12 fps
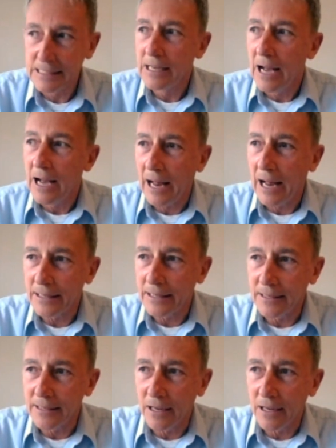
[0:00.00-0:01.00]

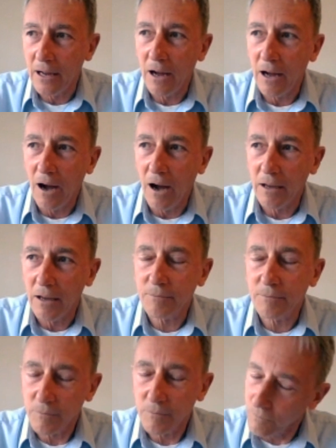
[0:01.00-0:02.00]
and I
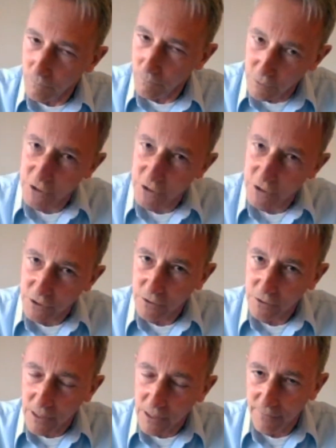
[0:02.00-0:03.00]
was
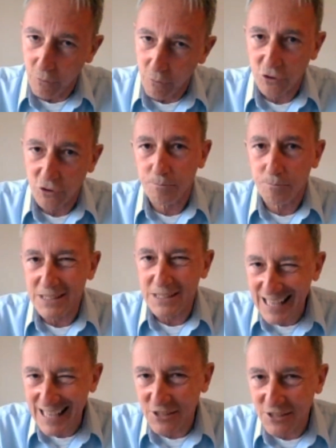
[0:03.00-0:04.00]
therefore
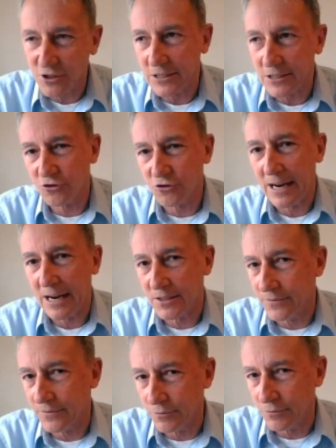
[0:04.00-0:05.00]
potentially
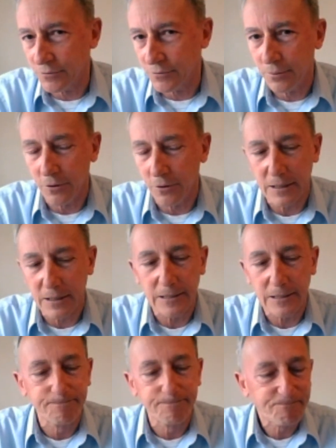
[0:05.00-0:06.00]
attractive to an
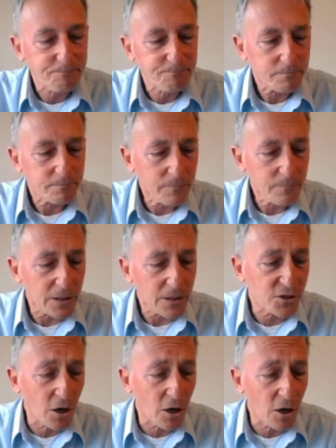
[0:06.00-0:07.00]
employer.
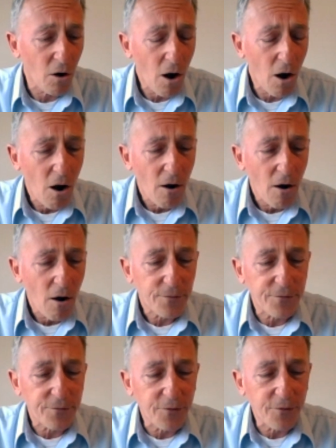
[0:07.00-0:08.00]
So
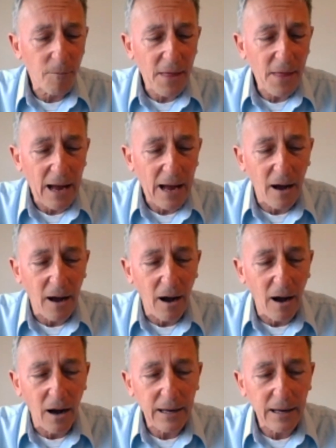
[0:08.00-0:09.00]
from that,
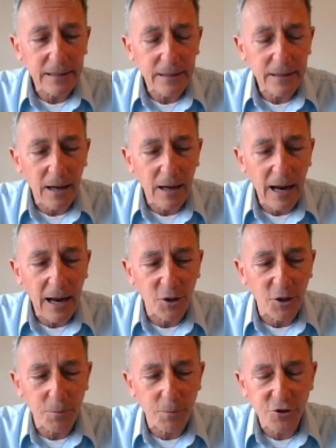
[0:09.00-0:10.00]
I had an
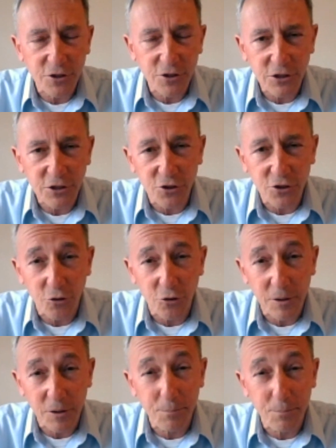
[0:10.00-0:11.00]
opportunity to
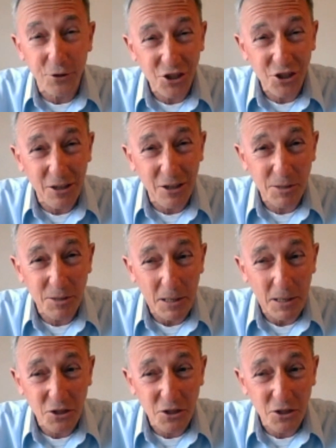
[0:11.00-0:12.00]
join British
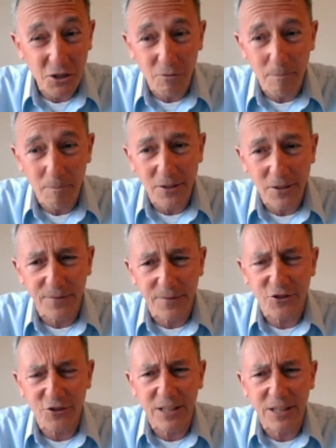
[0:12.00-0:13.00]
Aerospace, who
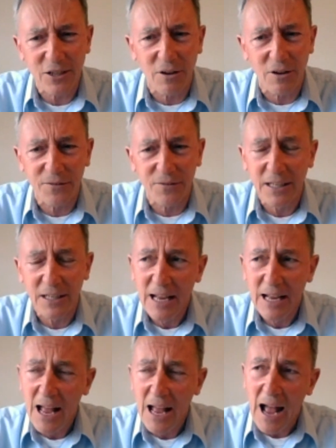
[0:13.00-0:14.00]
manufactured aircraft,
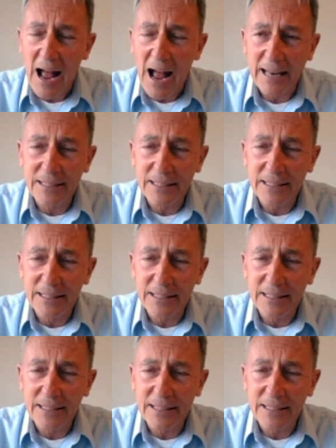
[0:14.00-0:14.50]
and